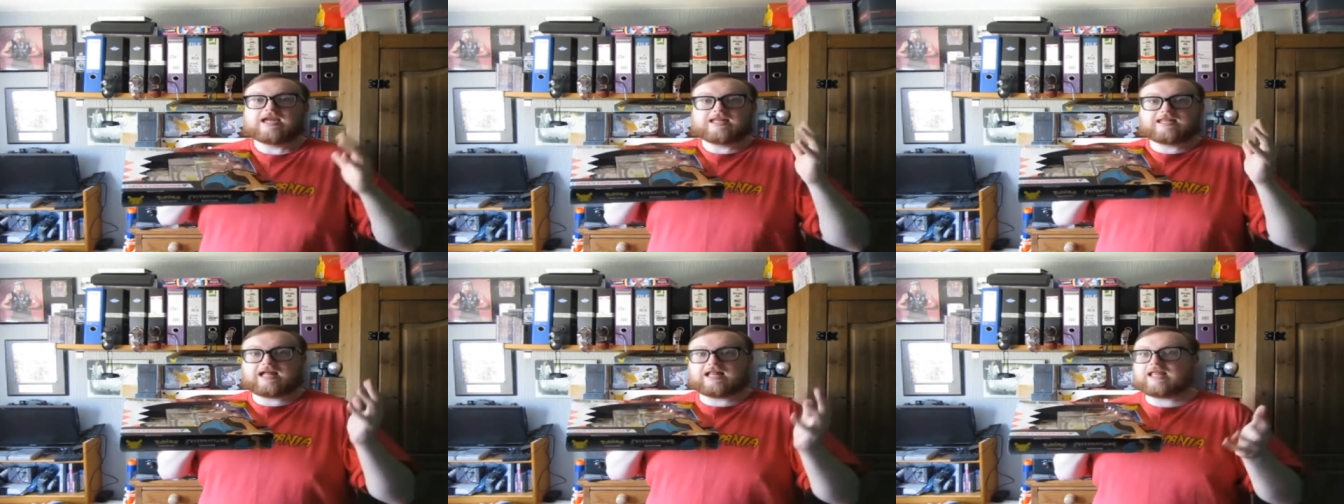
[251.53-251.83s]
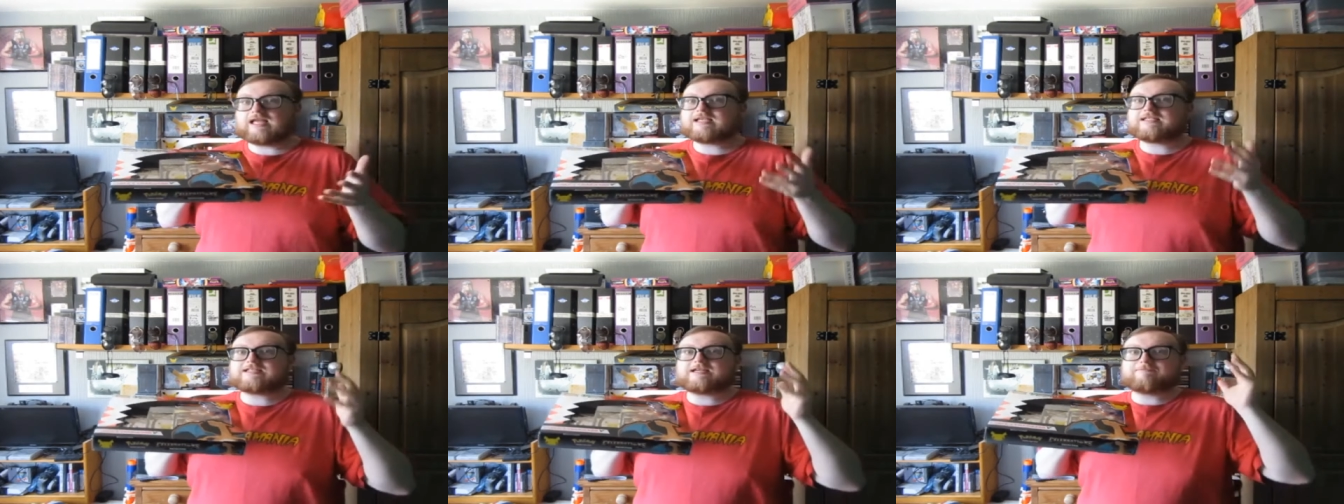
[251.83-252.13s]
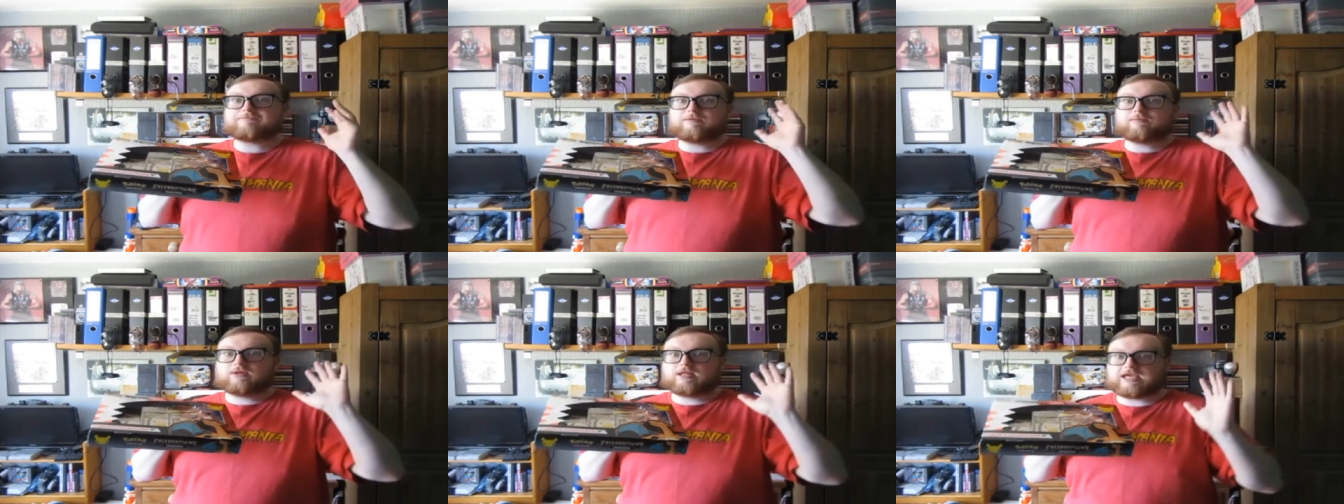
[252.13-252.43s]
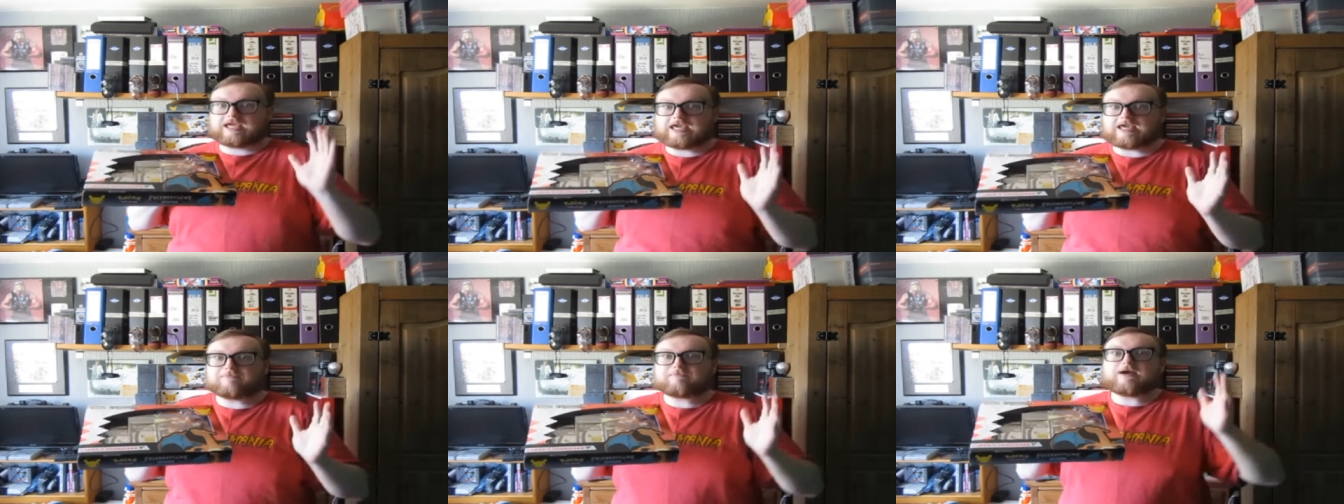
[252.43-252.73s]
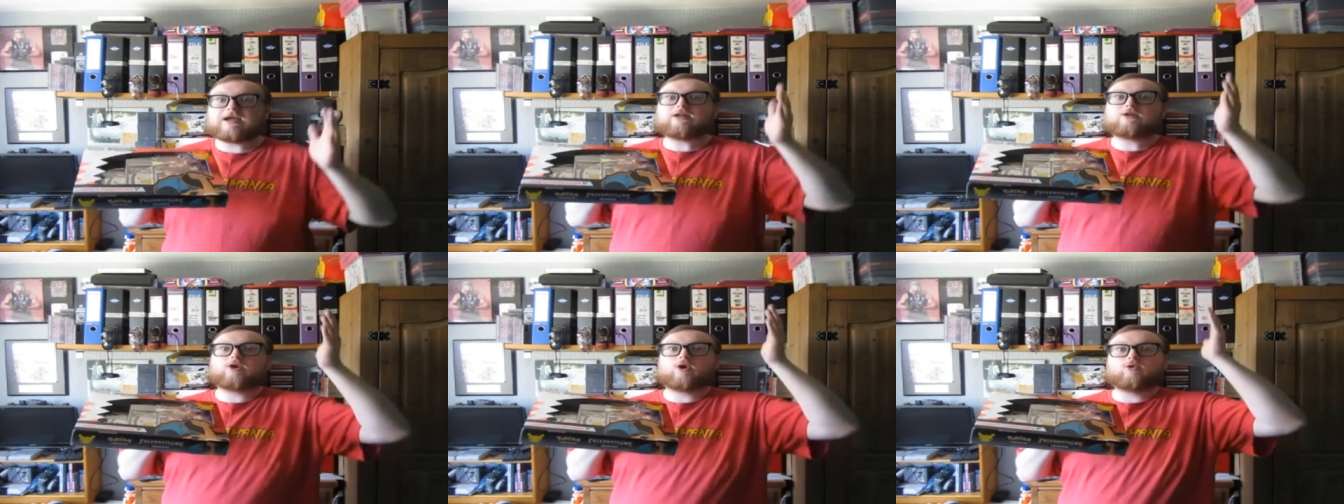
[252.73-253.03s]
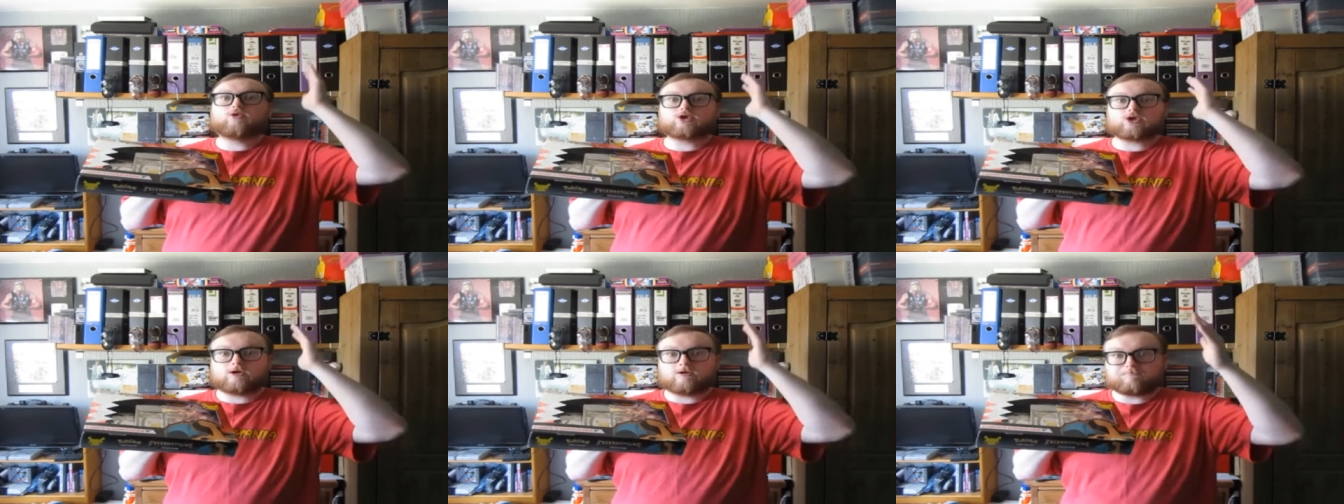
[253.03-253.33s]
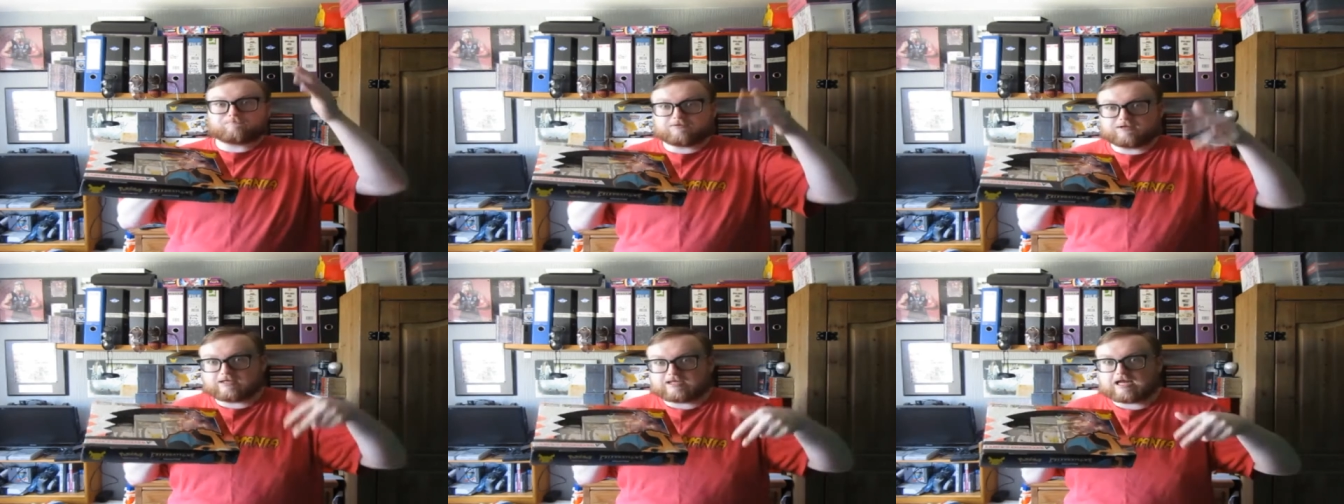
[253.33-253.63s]
Now, like I said, people, eBay goes
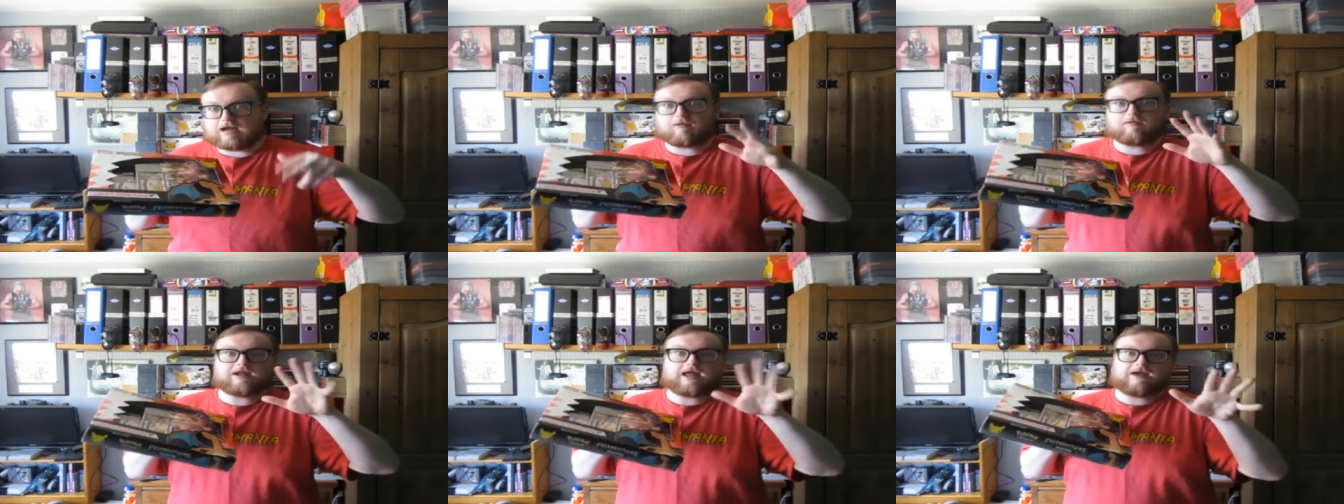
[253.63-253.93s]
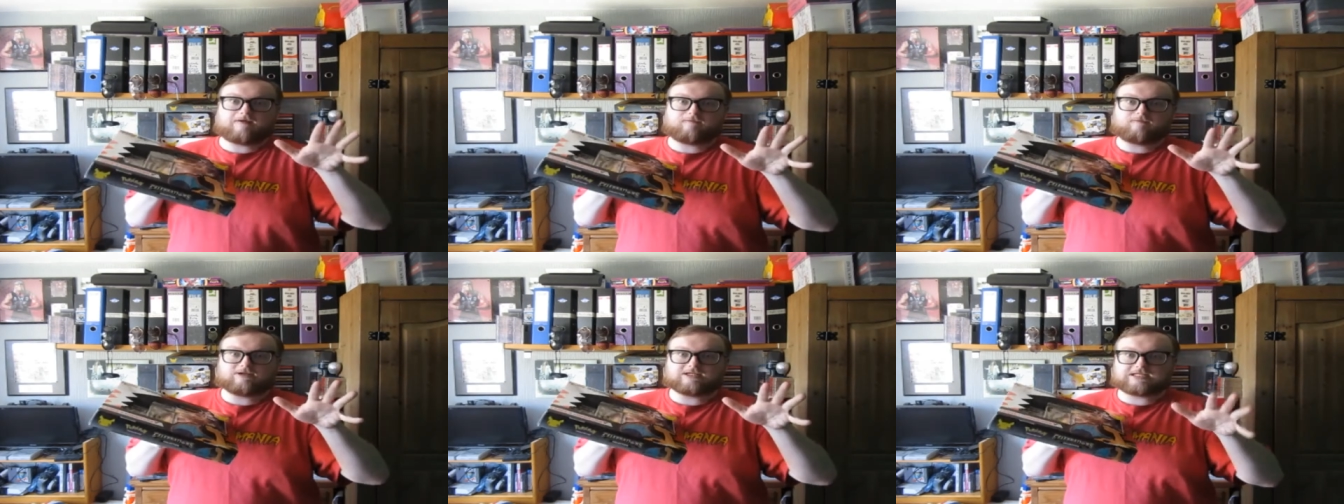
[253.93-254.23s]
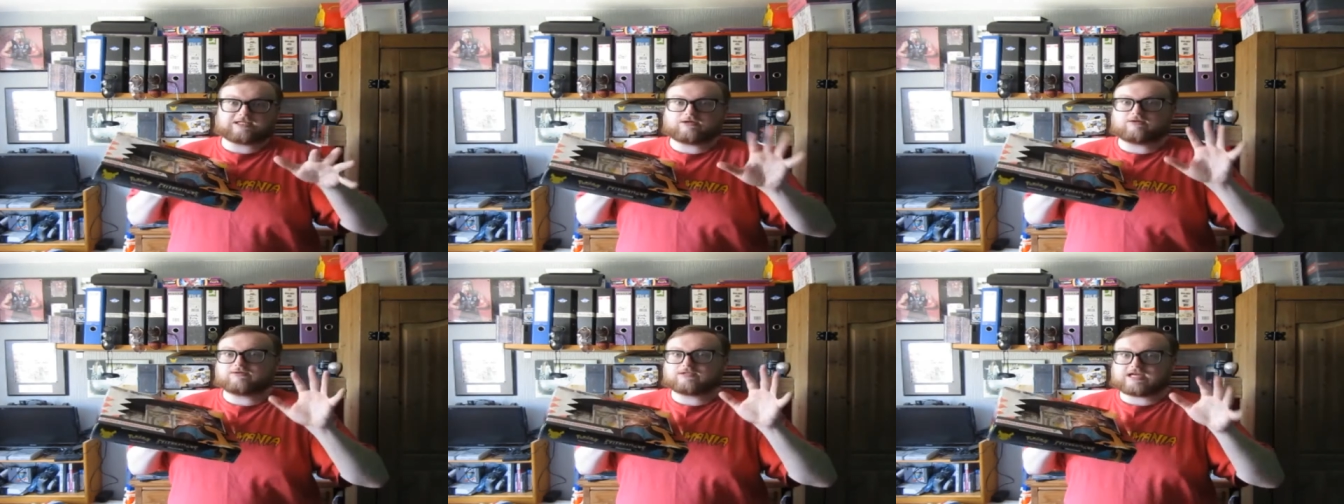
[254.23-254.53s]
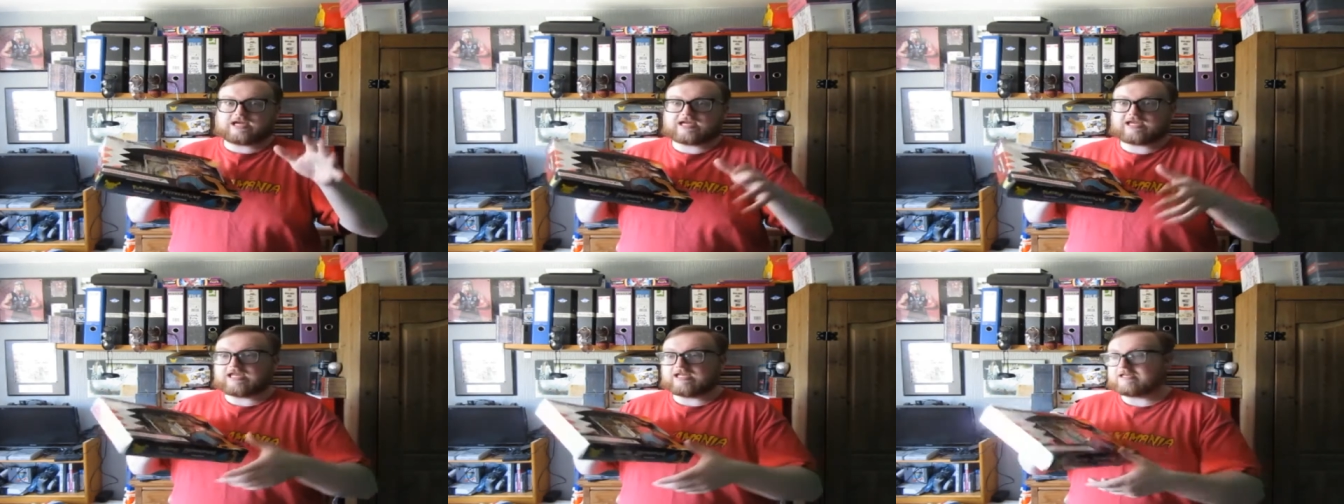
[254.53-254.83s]
up and down every single day.